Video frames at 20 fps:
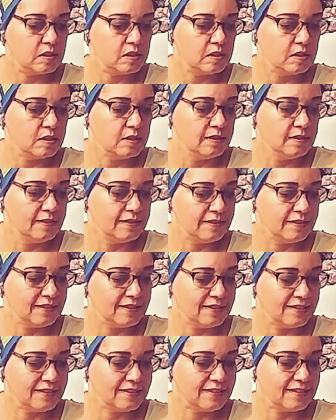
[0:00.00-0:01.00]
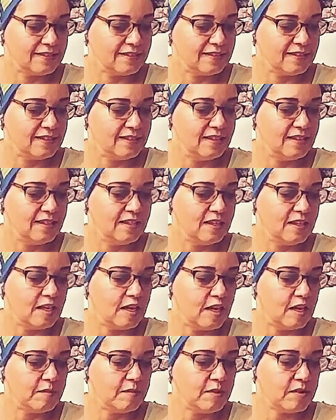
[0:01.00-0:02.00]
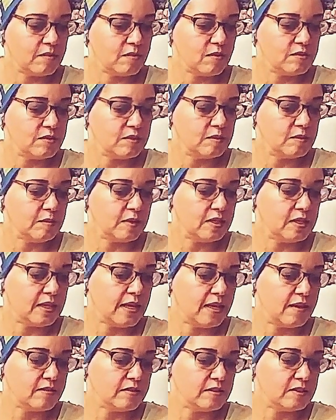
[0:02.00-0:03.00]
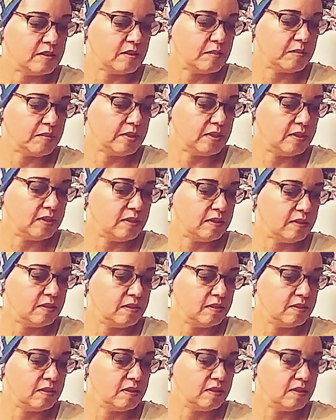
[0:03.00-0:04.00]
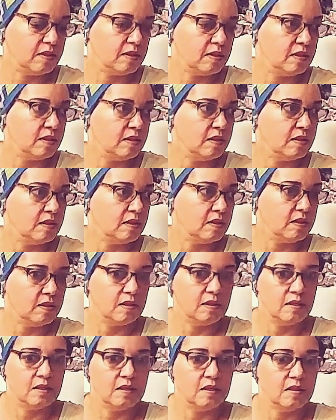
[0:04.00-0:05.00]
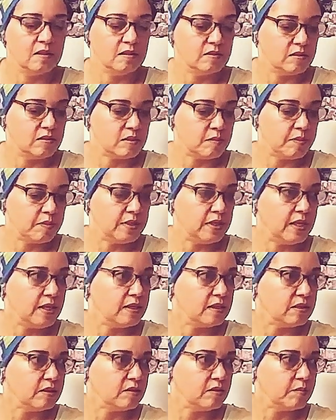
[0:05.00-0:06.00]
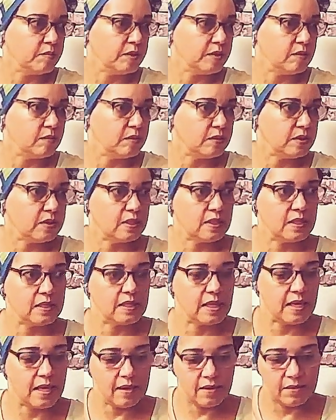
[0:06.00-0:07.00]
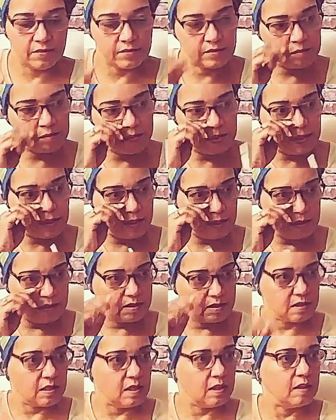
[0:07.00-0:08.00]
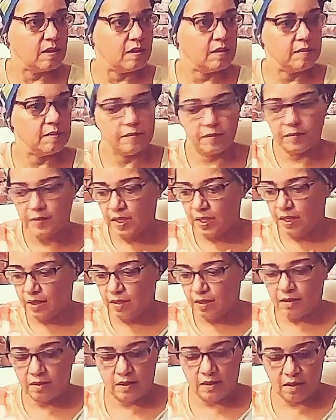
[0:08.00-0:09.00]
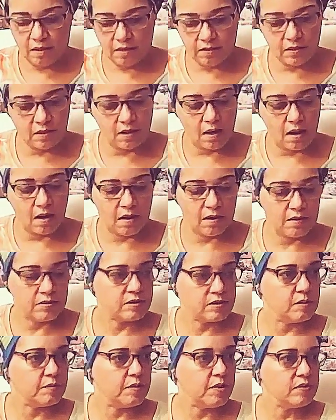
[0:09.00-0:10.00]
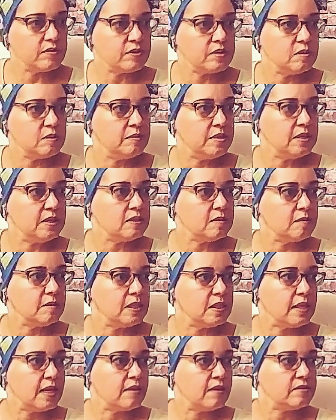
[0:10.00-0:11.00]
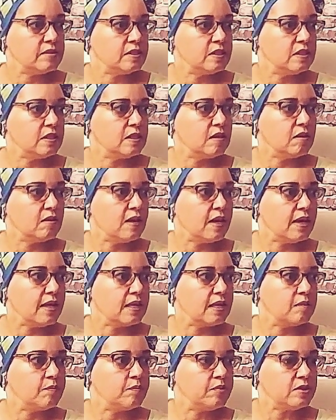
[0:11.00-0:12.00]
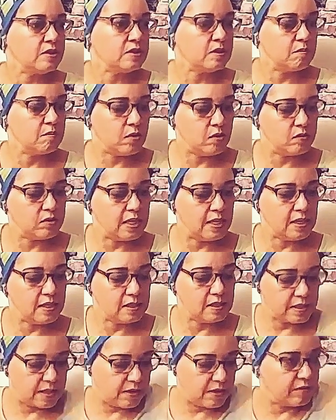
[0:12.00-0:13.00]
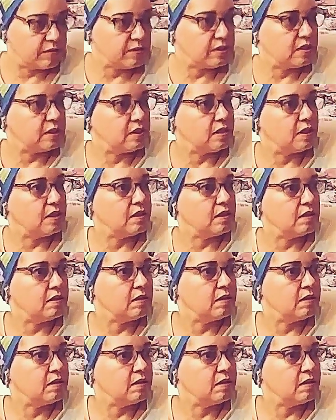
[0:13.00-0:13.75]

I'm gonna throw some clouds up here. Just play a little bit with the clouds because there are supposed to be some clouds in here. I gotta put some Monet clouds in there.